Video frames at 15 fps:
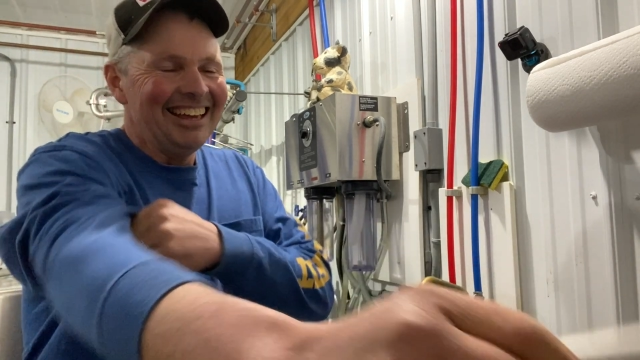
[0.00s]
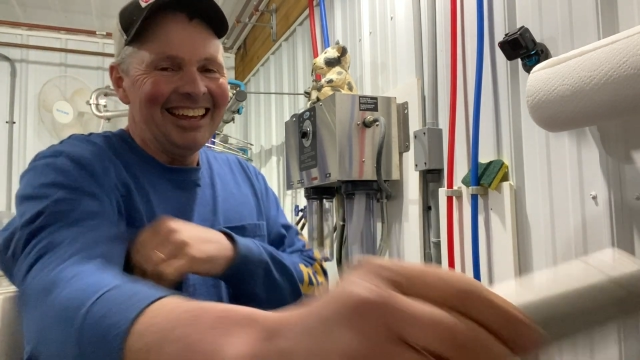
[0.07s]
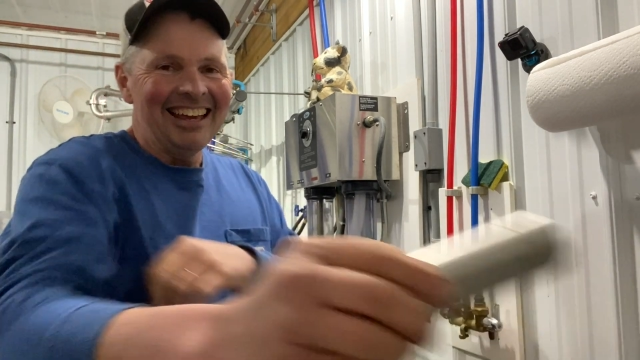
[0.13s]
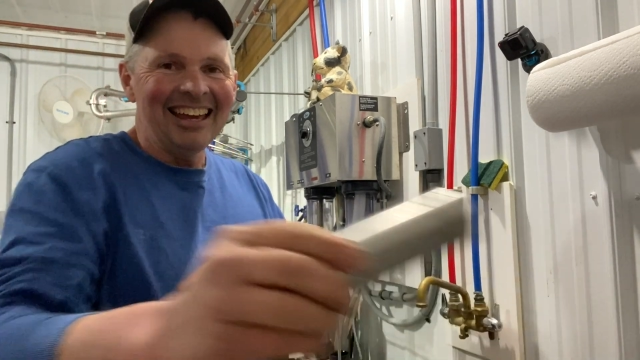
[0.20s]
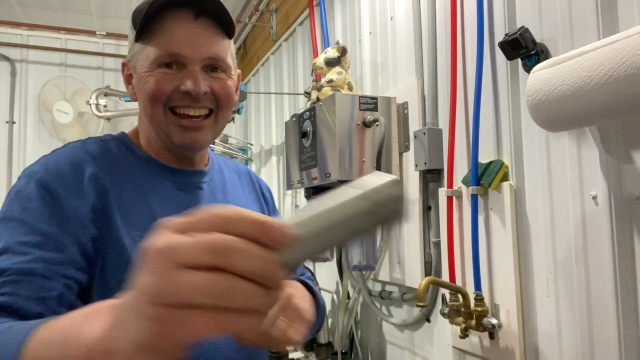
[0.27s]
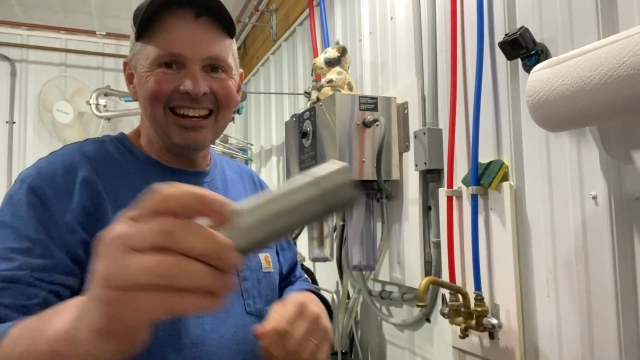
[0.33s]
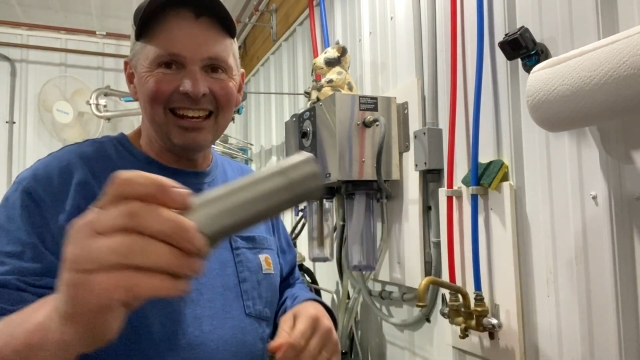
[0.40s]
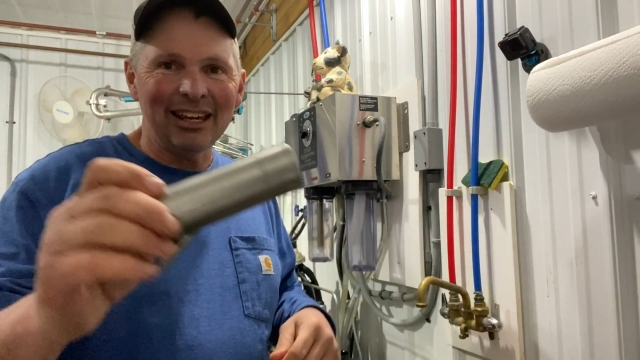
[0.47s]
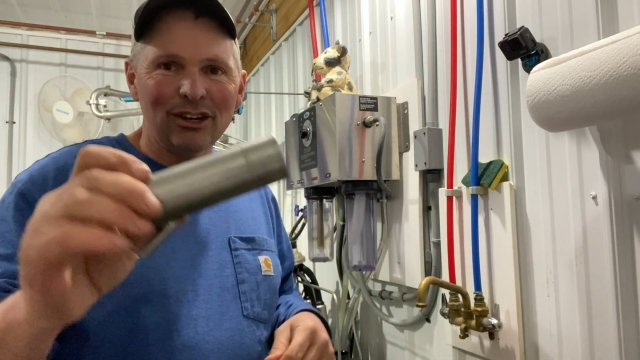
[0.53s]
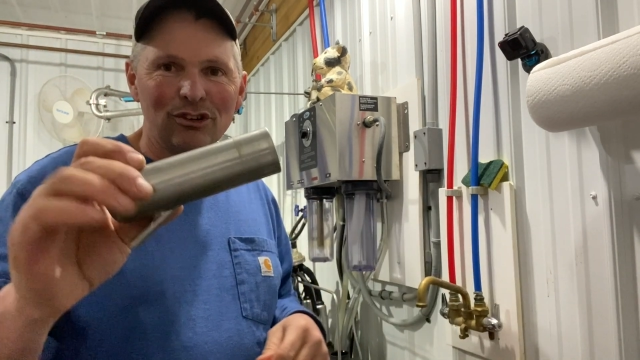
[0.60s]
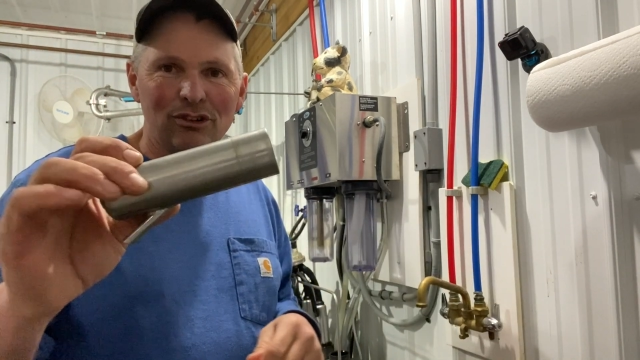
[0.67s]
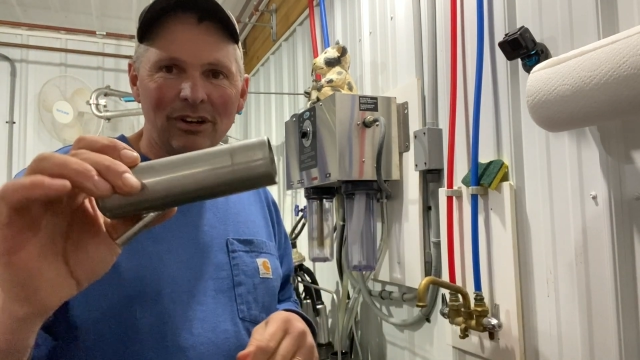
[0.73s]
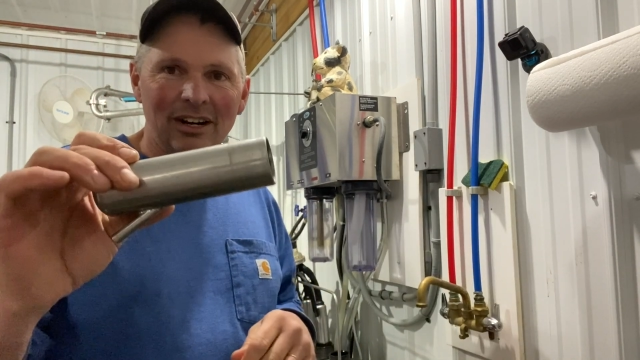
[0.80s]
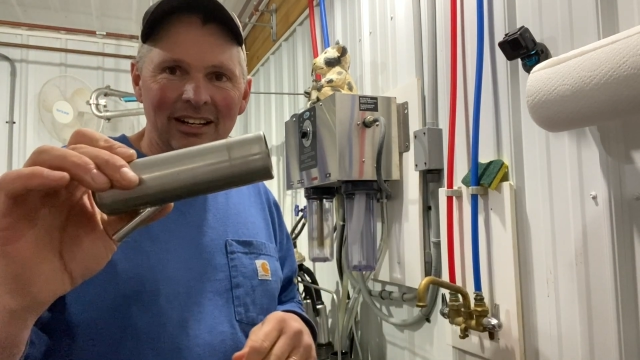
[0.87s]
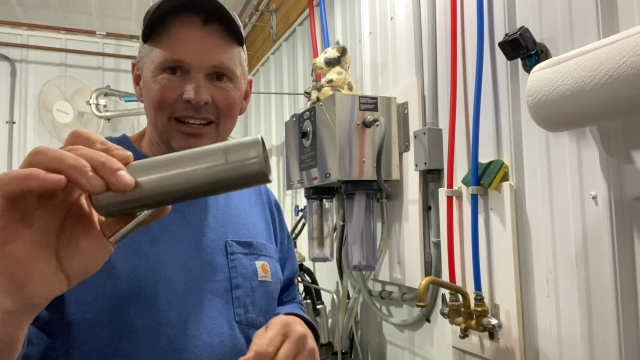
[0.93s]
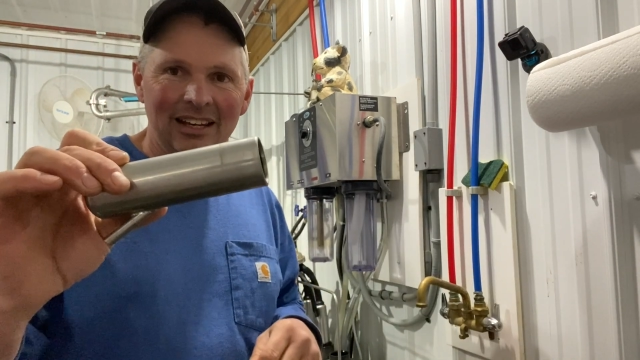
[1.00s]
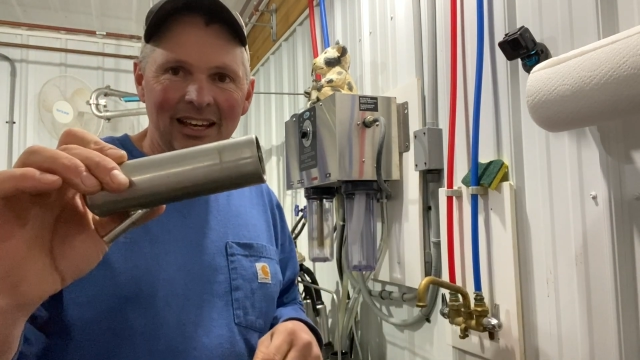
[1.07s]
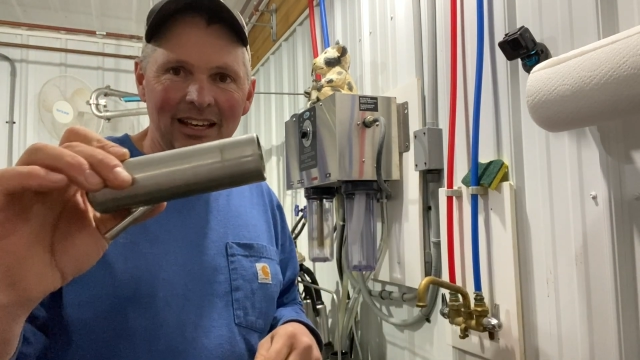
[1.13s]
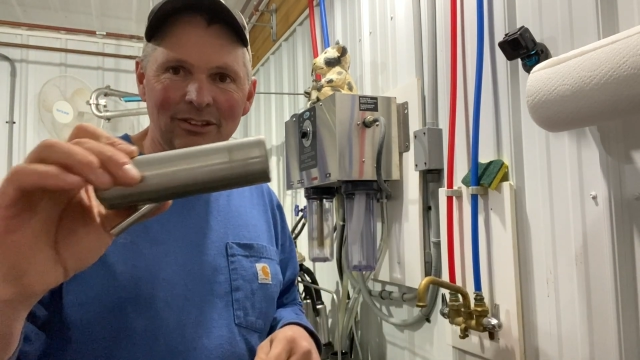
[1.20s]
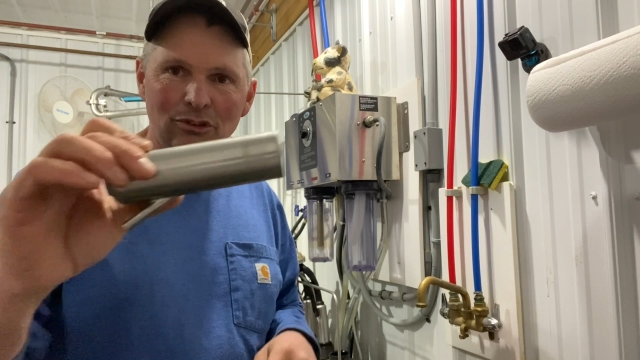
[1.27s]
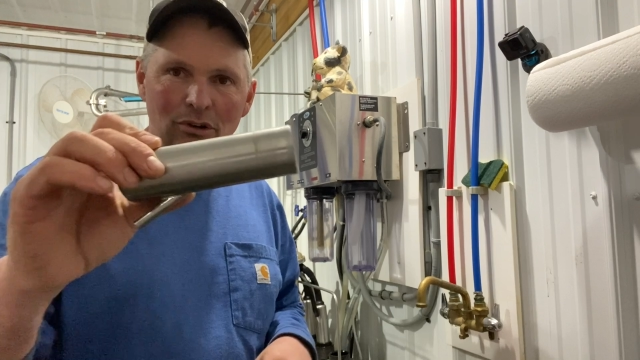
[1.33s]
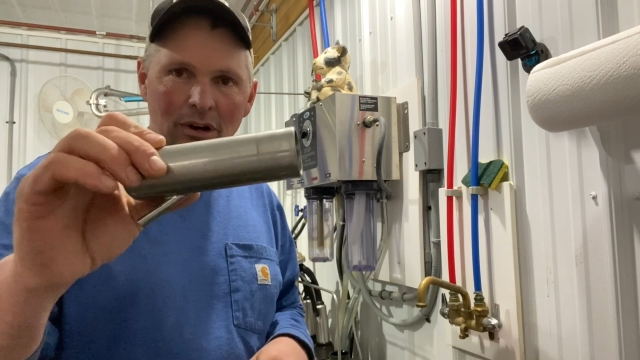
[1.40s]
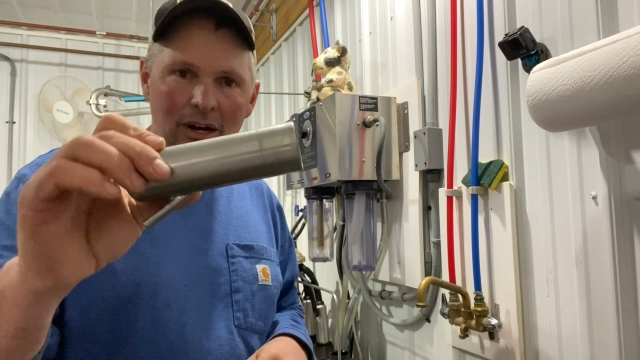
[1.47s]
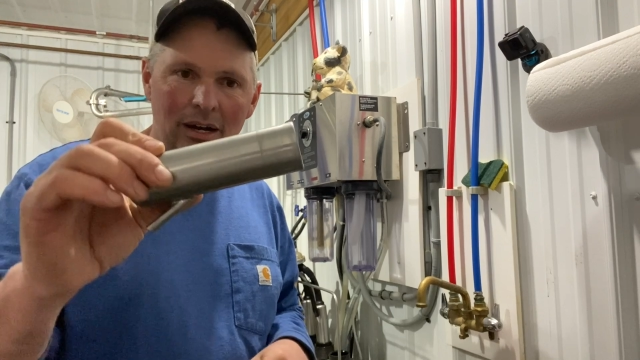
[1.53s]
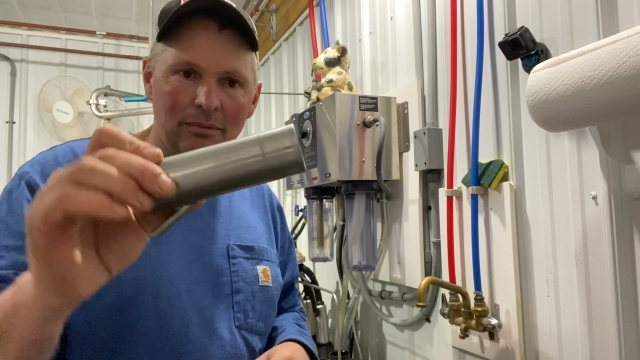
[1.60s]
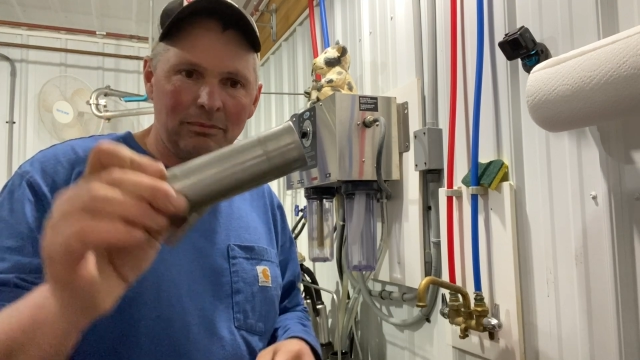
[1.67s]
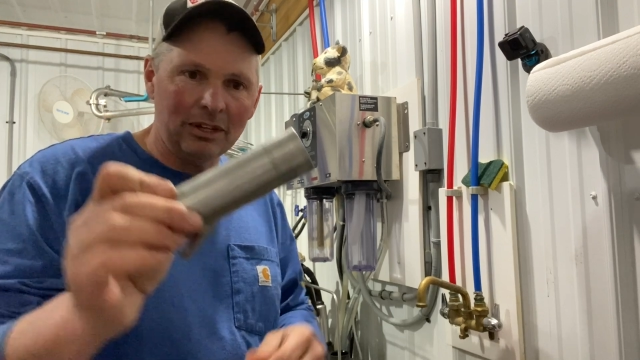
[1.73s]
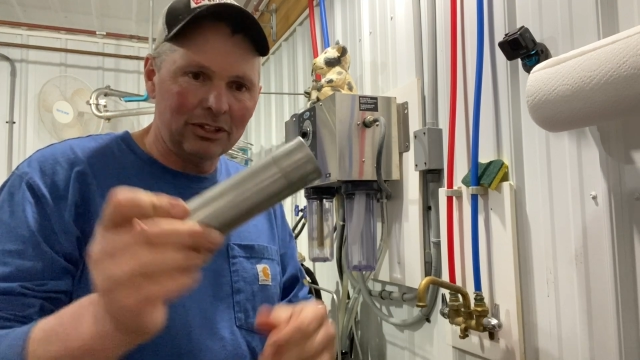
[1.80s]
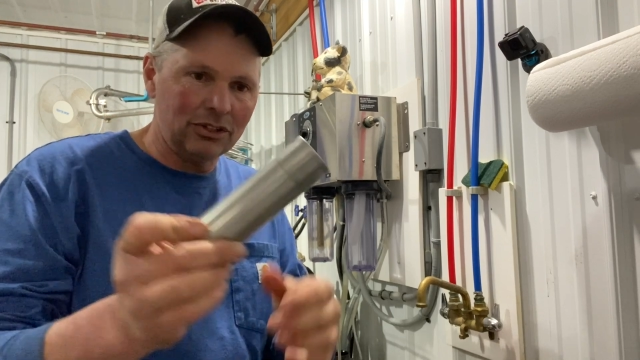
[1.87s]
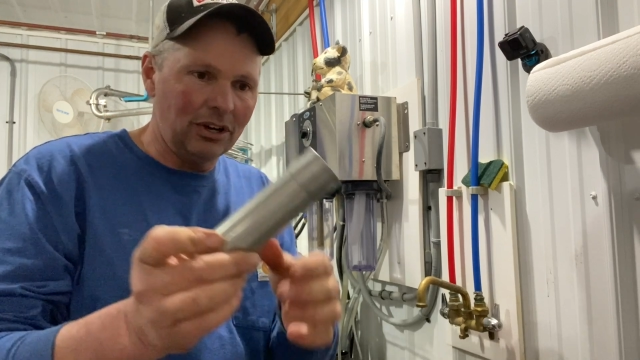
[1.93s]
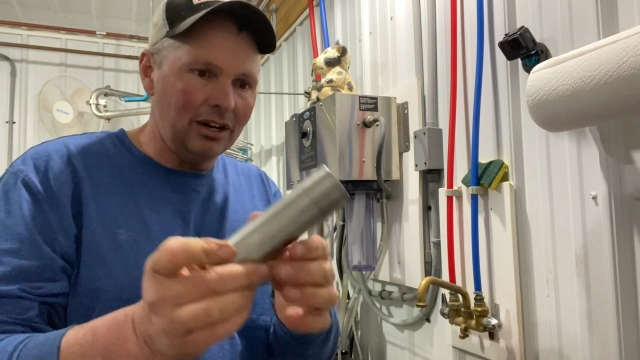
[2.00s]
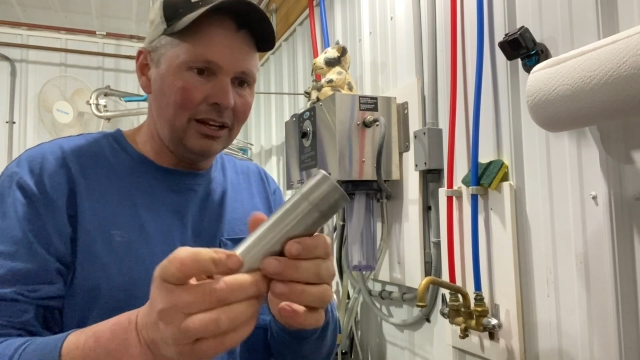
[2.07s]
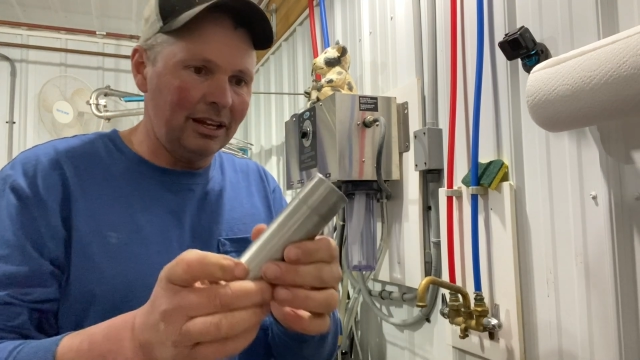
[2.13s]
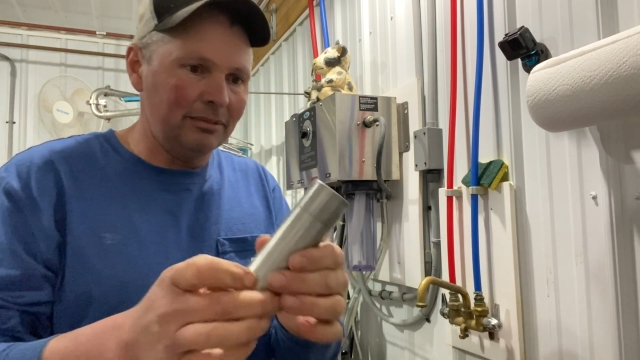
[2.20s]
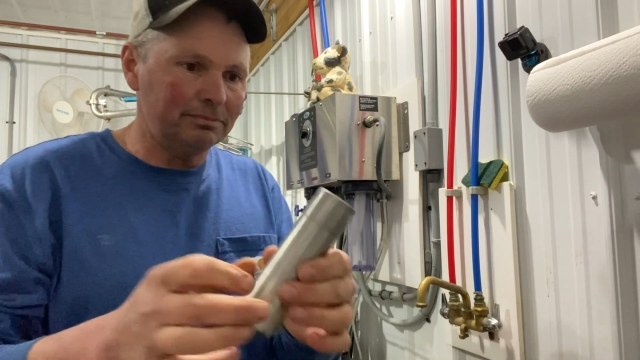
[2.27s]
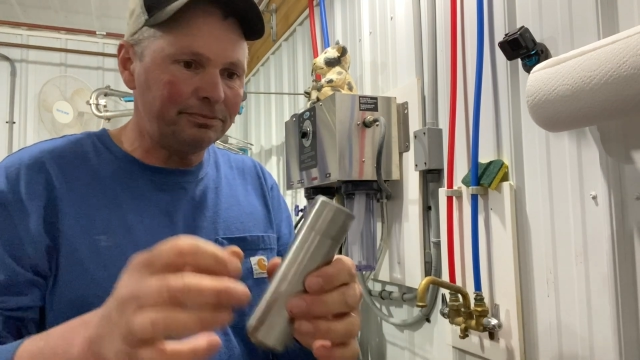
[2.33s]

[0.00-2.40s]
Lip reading: any crud and grime that's on it,